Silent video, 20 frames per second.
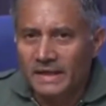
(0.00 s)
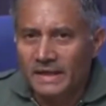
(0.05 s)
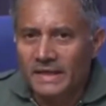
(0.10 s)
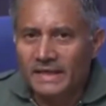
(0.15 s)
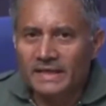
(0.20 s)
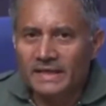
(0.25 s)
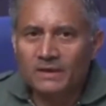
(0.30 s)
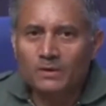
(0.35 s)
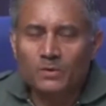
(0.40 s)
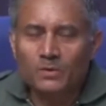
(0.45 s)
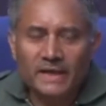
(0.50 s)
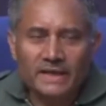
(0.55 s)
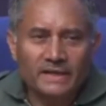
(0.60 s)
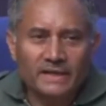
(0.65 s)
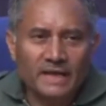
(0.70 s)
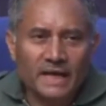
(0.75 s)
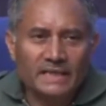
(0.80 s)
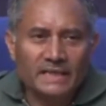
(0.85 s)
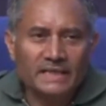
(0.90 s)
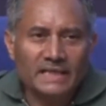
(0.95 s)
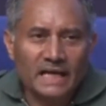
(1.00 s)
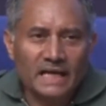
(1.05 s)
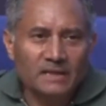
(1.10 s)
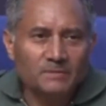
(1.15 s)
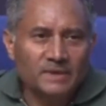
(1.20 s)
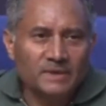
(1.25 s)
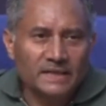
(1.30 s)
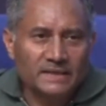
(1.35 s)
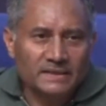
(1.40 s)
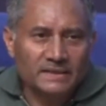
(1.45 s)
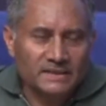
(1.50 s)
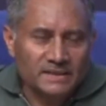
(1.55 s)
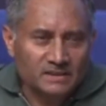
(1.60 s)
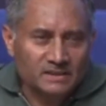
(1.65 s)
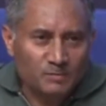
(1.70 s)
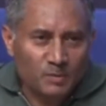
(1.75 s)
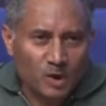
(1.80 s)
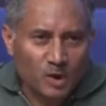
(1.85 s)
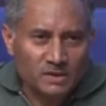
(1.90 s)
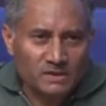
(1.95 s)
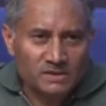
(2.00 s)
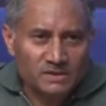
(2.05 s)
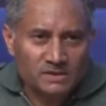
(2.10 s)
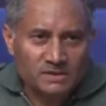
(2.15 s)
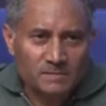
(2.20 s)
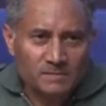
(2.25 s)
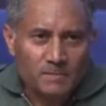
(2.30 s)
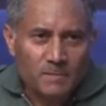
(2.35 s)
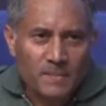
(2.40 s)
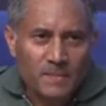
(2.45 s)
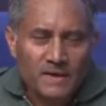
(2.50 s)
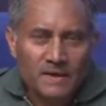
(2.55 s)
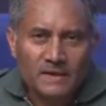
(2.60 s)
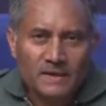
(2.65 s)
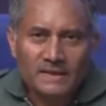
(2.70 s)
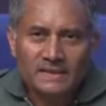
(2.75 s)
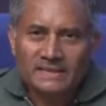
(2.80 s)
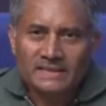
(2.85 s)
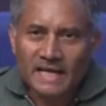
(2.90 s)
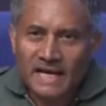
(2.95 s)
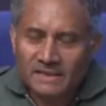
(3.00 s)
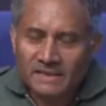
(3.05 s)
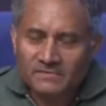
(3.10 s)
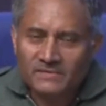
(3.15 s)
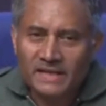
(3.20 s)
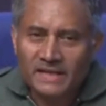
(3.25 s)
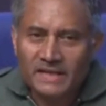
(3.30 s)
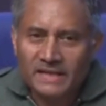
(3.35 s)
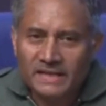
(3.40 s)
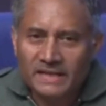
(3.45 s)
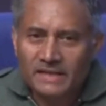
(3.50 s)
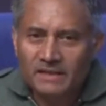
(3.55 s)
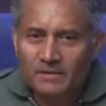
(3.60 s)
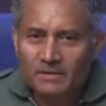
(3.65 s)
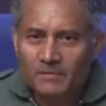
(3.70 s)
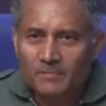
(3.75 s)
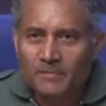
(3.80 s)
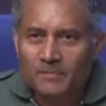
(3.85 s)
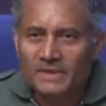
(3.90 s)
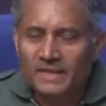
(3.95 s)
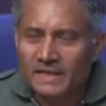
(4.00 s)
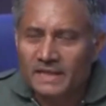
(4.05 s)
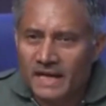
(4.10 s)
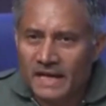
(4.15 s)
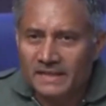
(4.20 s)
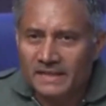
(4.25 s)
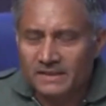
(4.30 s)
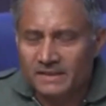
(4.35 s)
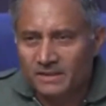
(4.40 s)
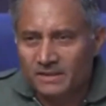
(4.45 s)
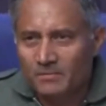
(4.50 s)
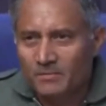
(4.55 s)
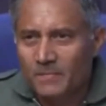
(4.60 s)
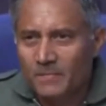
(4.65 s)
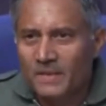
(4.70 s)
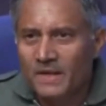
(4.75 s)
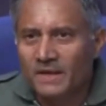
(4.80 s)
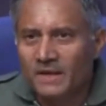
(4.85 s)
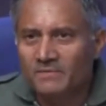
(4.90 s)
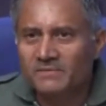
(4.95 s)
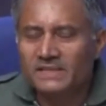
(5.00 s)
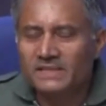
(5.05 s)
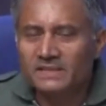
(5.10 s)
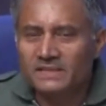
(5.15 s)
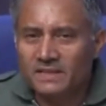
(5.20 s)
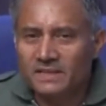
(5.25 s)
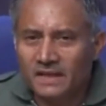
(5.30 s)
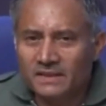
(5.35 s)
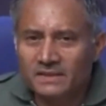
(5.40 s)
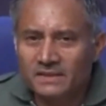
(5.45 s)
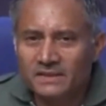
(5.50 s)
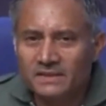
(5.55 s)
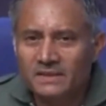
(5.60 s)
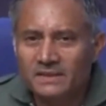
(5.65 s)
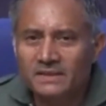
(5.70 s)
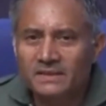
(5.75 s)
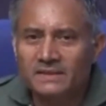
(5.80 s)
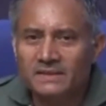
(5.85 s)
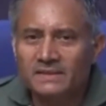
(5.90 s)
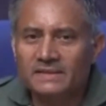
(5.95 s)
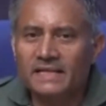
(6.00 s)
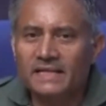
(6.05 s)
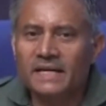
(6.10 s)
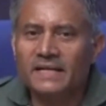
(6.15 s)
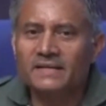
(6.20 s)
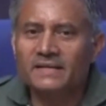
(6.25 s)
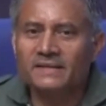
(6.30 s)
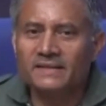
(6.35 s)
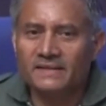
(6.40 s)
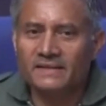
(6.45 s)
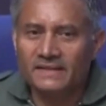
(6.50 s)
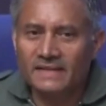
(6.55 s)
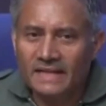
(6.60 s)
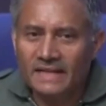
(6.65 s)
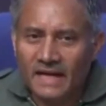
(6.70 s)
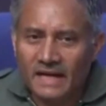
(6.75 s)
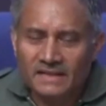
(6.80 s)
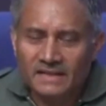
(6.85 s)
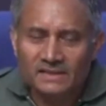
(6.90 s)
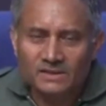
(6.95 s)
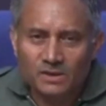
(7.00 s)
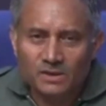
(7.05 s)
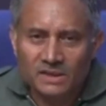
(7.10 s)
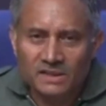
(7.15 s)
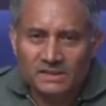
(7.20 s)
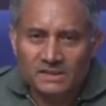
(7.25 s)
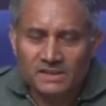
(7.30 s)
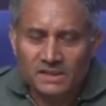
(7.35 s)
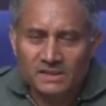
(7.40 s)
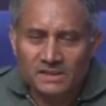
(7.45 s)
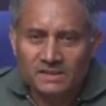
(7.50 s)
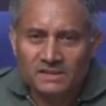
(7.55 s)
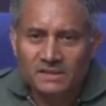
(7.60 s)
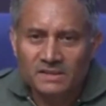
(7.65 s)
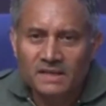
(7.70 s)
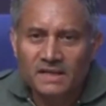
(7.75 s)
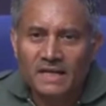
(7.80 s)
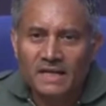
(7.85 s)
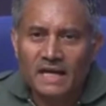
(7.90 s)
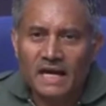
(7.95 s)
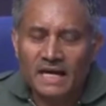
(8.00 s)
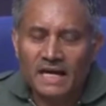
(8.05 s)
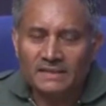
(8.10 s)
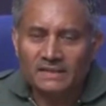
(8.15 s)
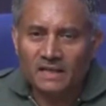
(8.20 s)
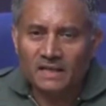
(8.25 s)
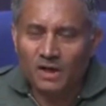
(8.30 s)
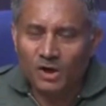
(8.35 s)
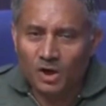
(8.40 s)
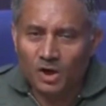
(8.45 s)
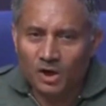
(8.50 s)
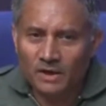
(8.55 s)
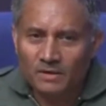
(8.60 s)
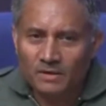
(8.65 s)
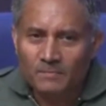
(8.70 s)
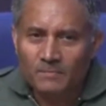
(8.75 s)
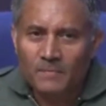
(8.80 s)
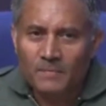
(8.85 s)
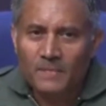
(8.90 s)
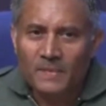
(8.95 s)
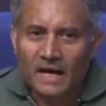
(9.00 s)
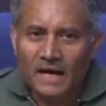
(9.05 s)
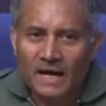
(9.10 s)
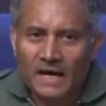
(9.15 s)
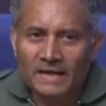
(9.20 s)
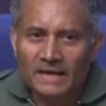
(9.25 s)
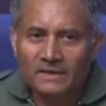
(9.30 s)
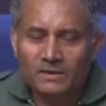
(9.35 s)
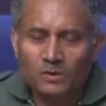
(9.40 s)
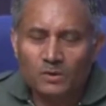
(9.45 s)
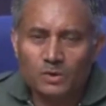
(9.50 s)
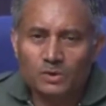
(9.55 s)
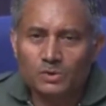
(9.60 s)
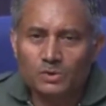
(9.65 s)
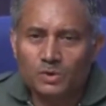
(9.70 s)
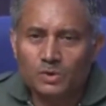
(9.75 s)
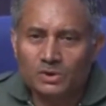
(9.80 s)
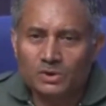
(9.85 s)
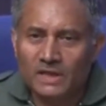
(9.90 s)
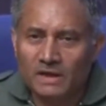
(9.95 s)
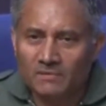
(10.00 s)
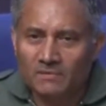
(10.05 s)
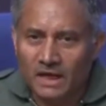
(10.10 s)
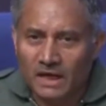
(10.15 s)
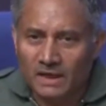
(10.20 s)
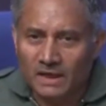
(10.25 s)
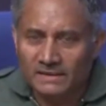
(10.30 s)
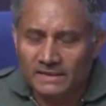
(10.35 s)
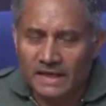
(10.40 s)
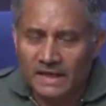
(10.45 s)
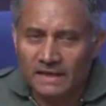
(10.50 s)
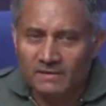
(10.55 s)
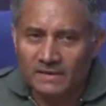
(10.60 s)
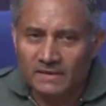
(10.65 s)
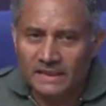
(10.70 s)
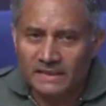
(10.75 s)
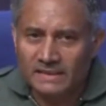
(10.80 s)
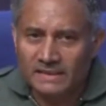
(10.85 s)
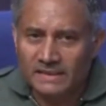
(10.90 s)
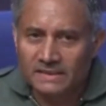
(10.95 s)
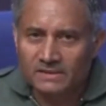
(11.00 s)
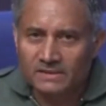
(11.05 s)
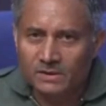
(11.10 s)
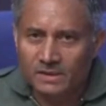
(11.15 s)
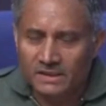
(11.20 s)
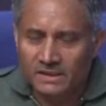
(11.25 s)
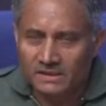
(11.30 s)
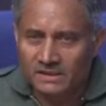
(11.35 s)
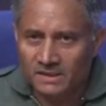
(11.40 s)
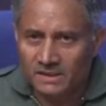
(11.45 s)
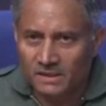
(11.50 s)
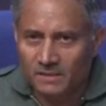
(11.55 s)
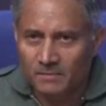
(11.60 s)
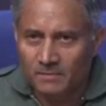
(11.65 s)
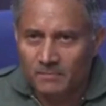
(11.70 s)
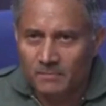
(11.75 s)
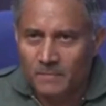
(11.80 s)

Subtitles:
in a quick and calibrated response, that very night, we struck their radar installations at Lahore and close to Gujranwala, the LYT installation,